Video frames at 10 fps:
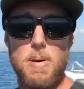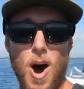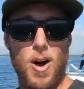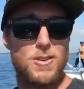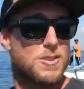
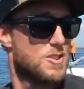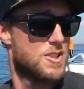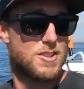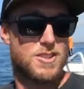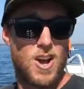boats
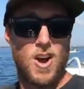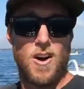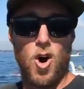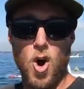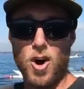just
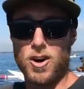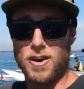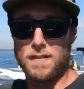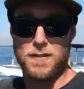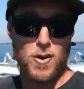hook
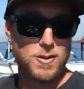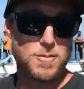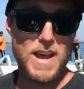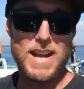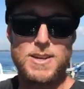it full
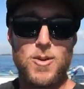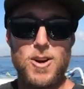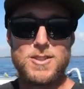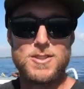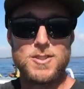speed
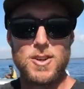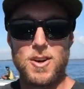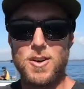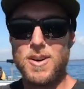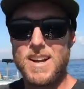towards the
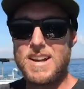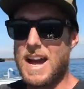school,